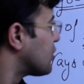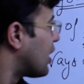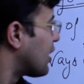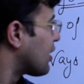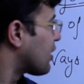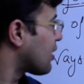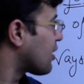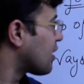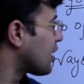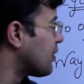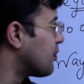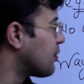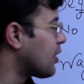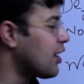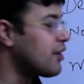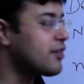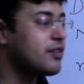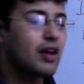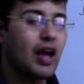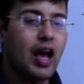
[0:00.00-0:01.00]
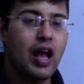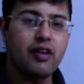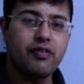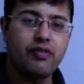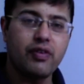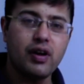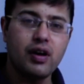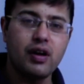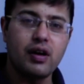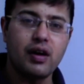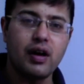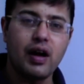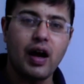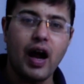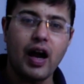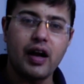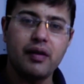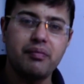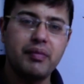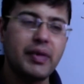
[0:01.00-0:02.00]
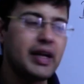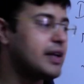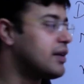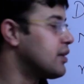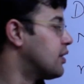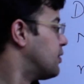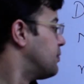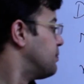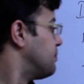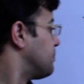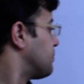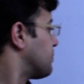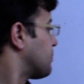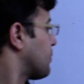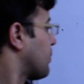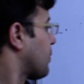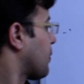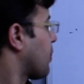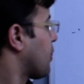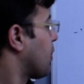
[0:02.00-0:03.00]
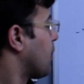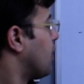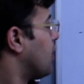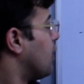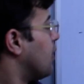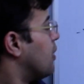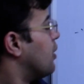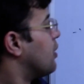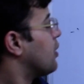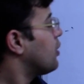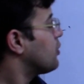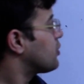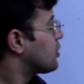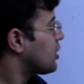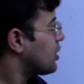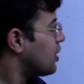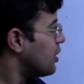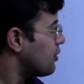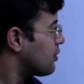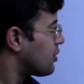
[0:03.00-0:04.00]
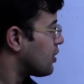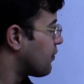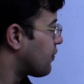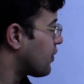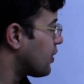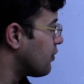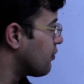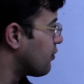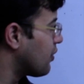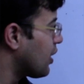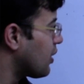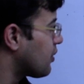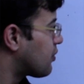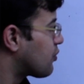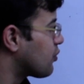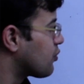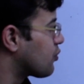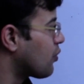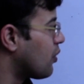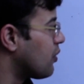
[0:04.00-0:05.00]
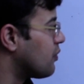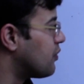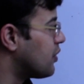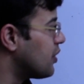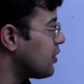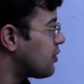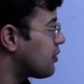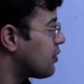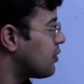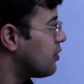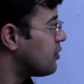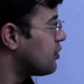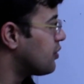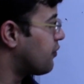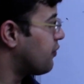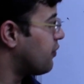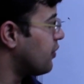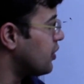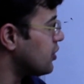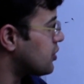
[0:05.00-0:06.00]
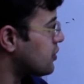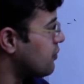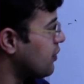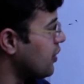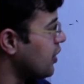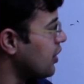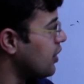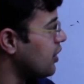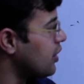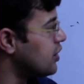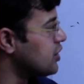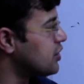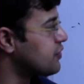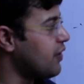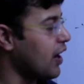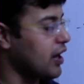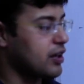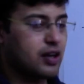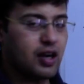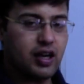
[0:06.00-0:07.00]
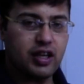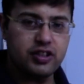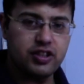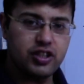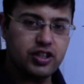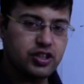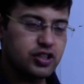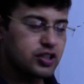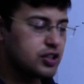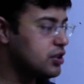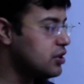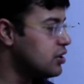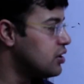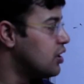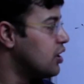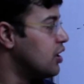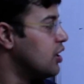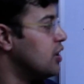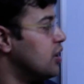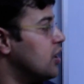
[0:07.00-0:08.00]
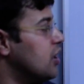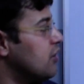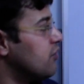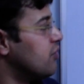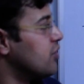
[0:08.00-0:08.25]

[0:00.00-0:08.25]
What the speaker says: that are named as alpha and beta. Now there are different ways to solve this. The first way is factorization, in